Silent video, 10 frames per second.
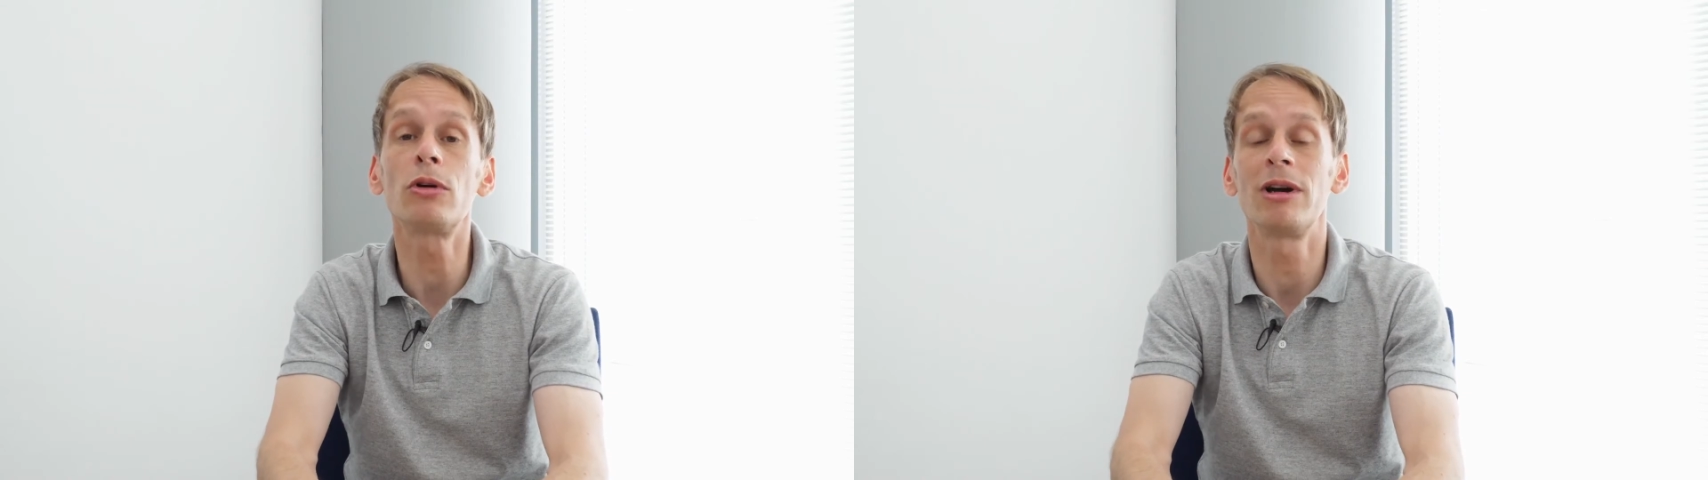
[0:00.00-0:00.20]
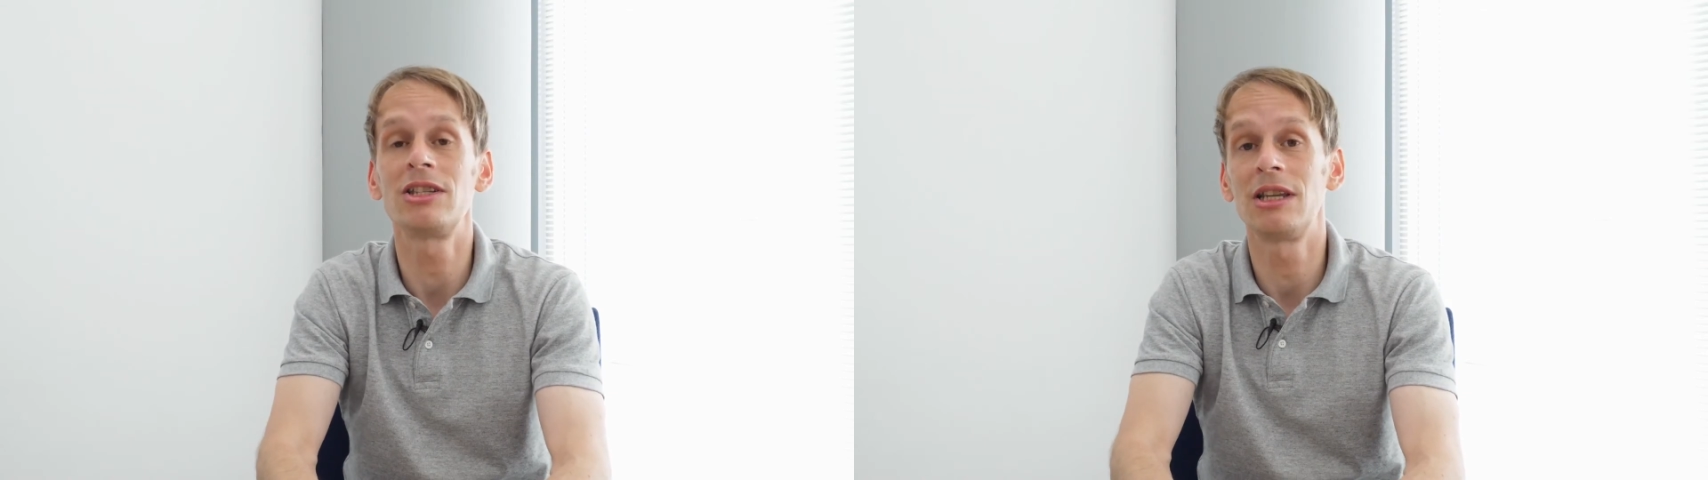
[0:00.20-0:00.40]

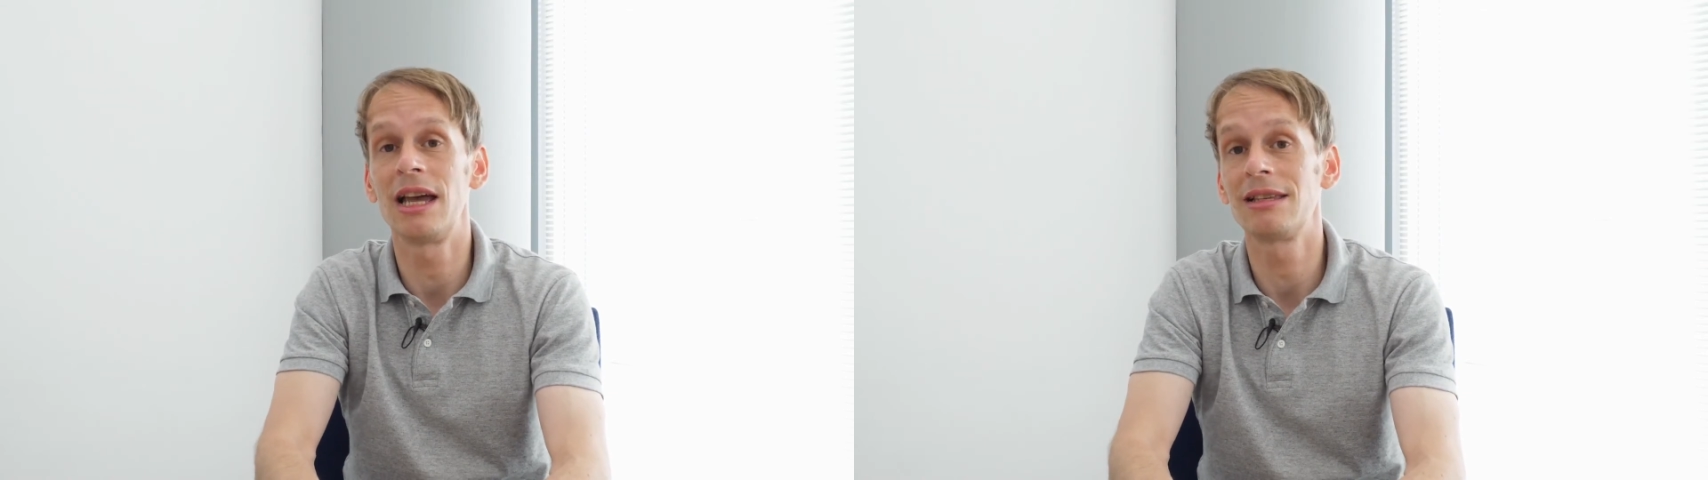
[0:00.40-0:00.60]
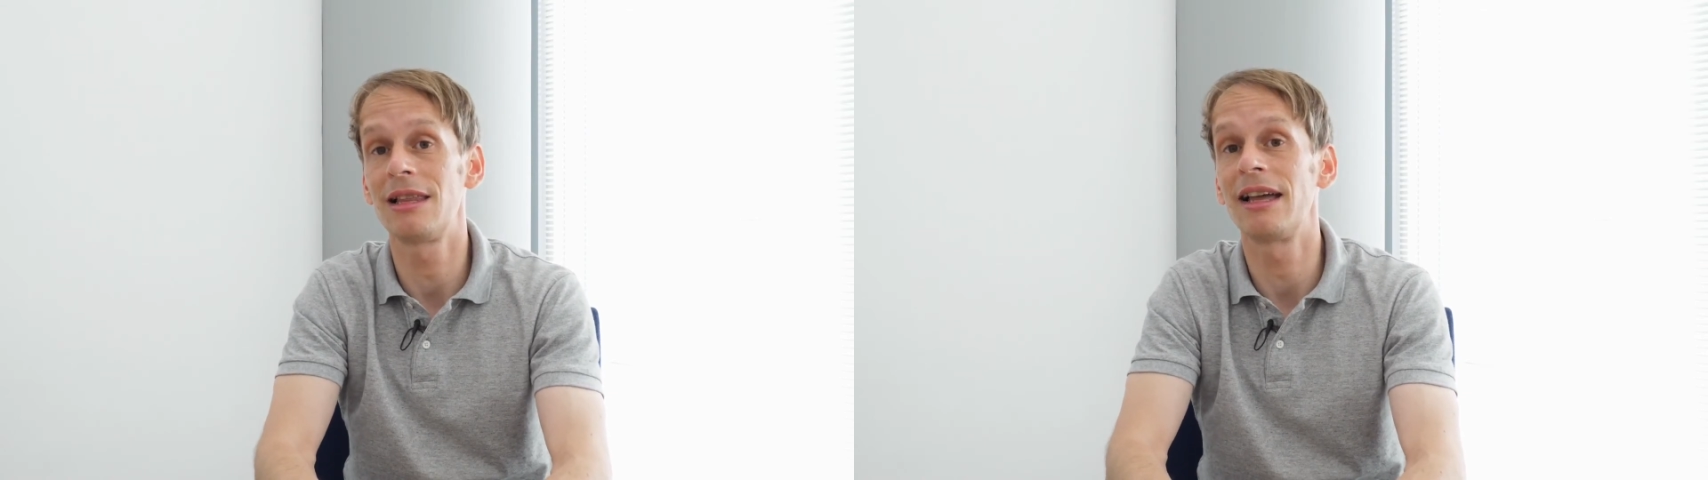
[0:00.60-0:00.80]

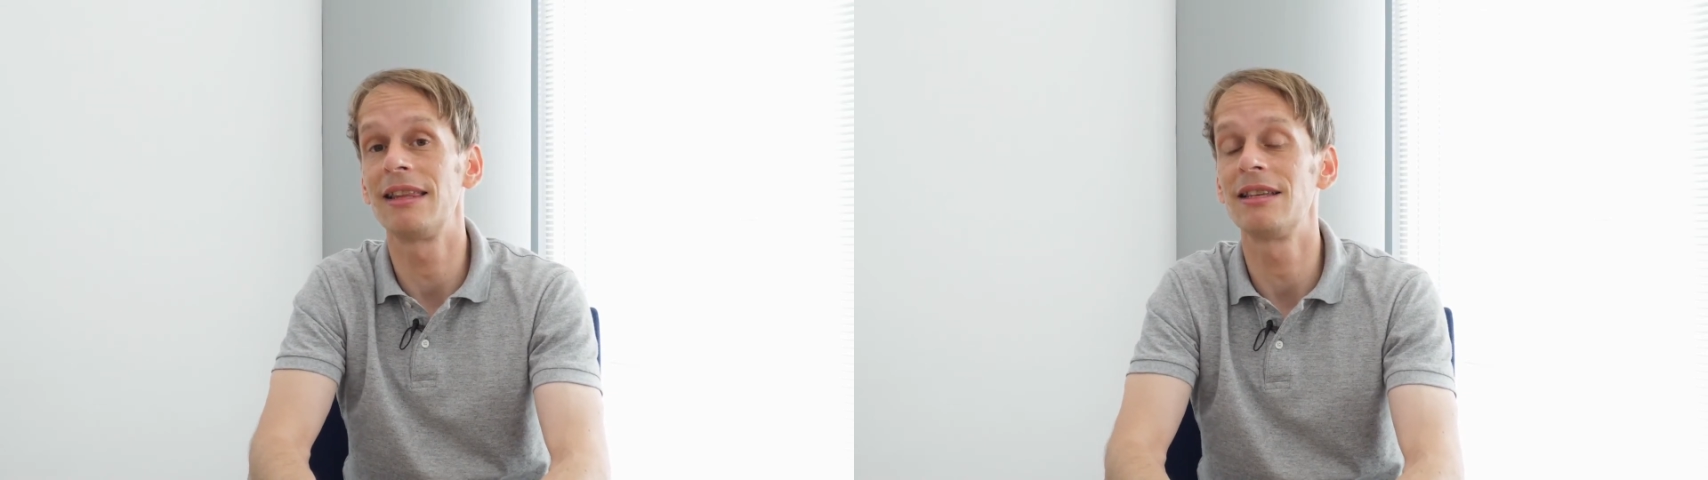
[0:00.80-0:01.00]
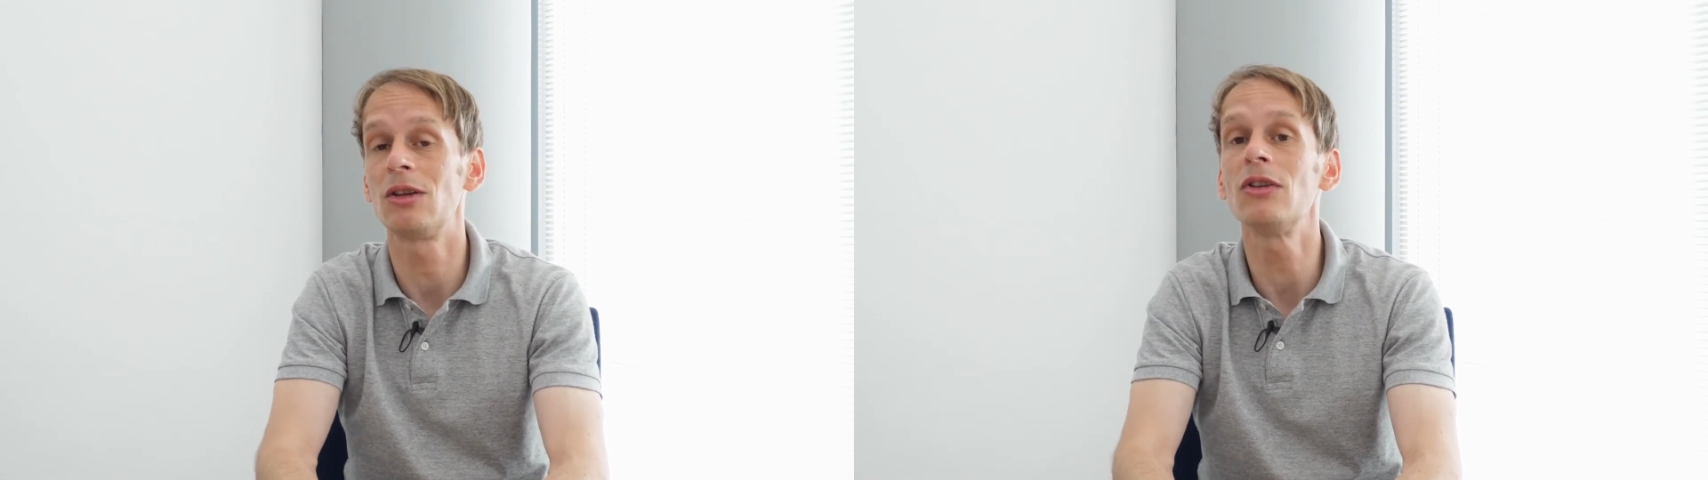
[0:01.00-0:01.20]
questionnaires like
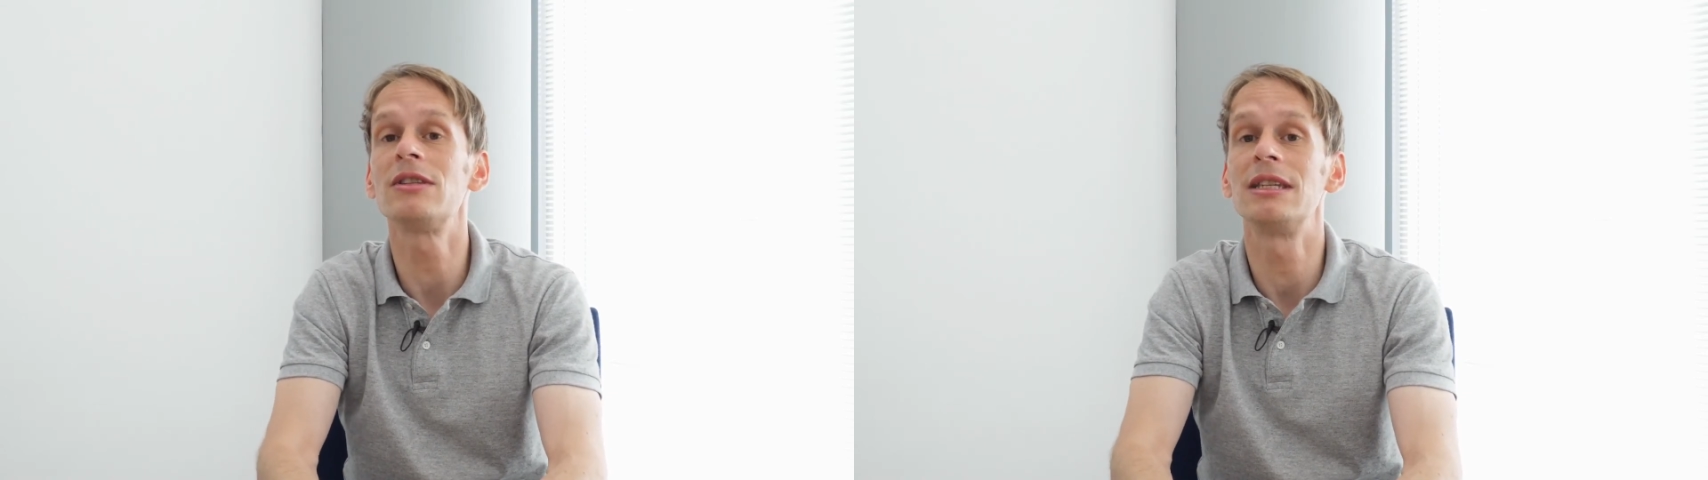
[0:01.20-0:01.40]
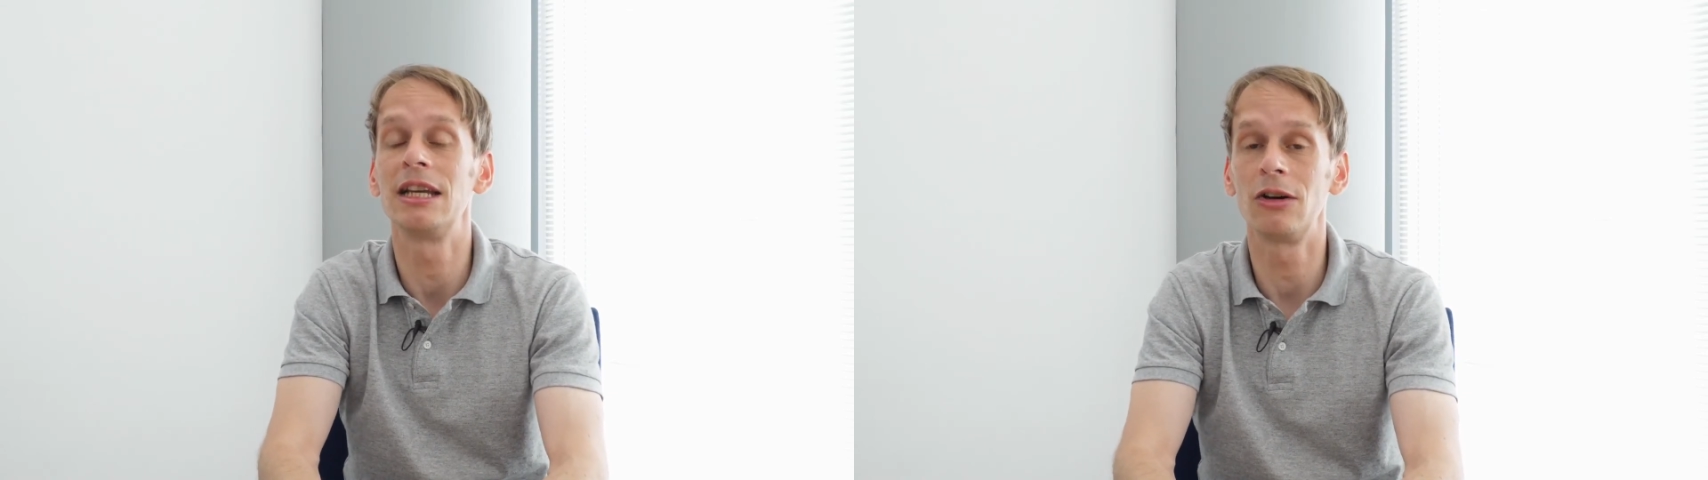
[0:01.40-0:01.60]
this on
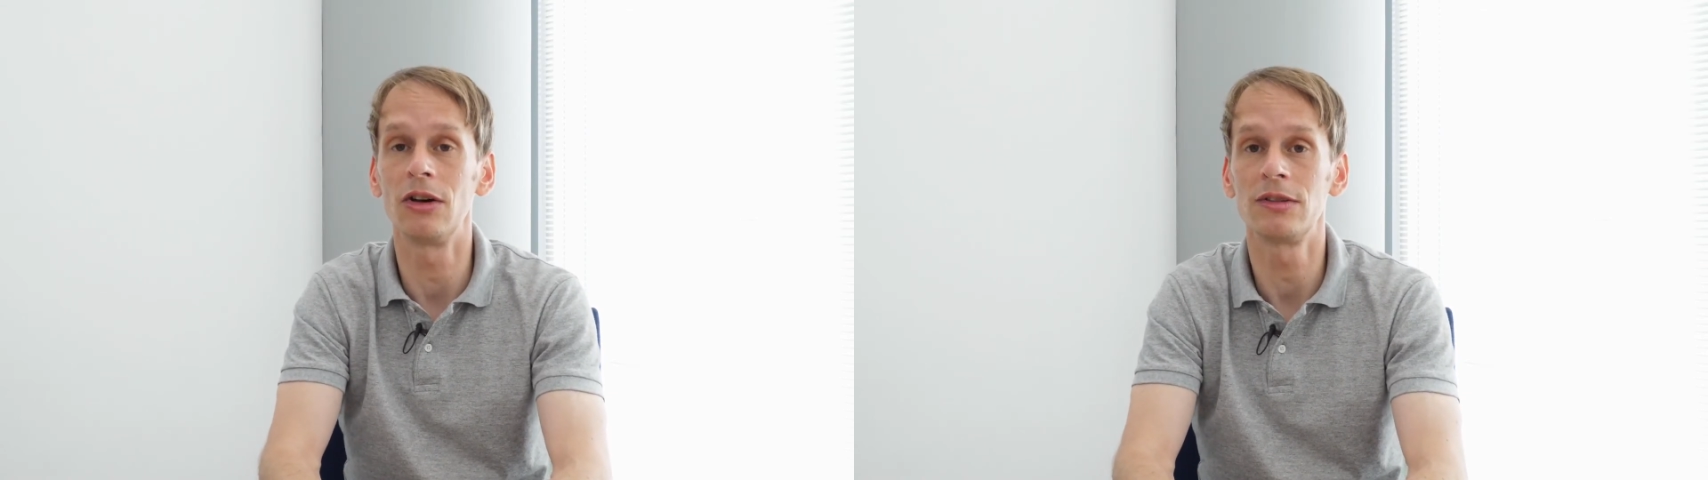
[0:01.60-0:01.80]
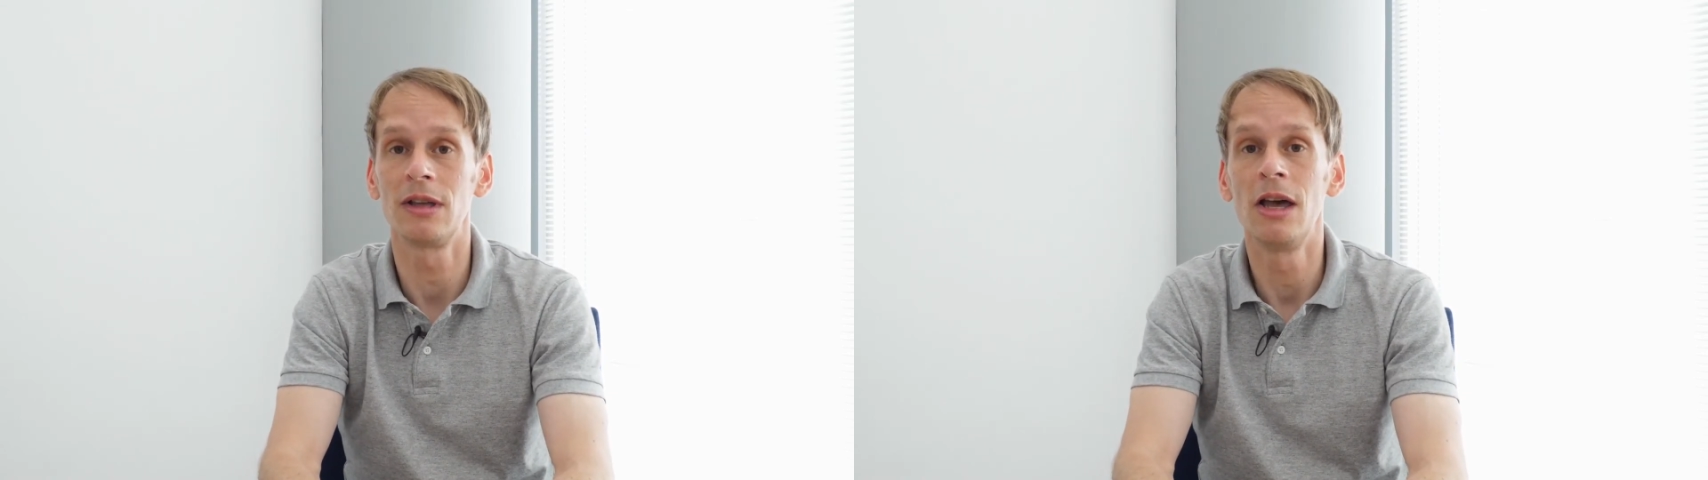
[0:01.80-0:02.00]
City
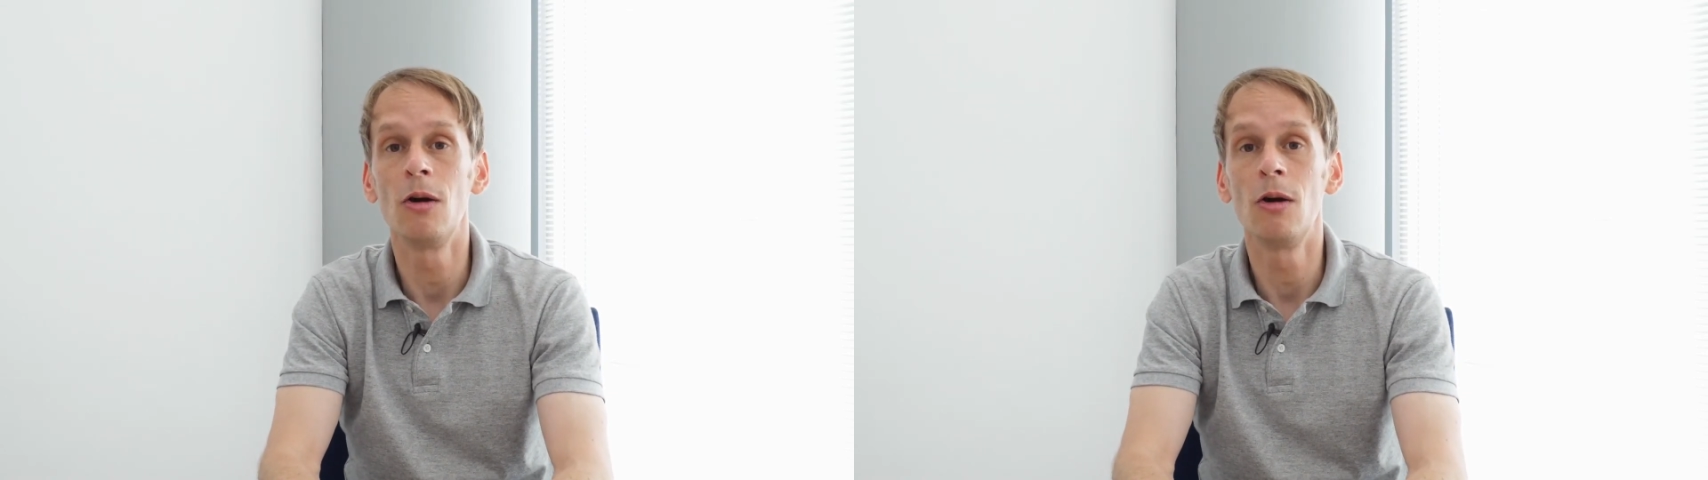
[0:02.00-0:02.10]
Cost,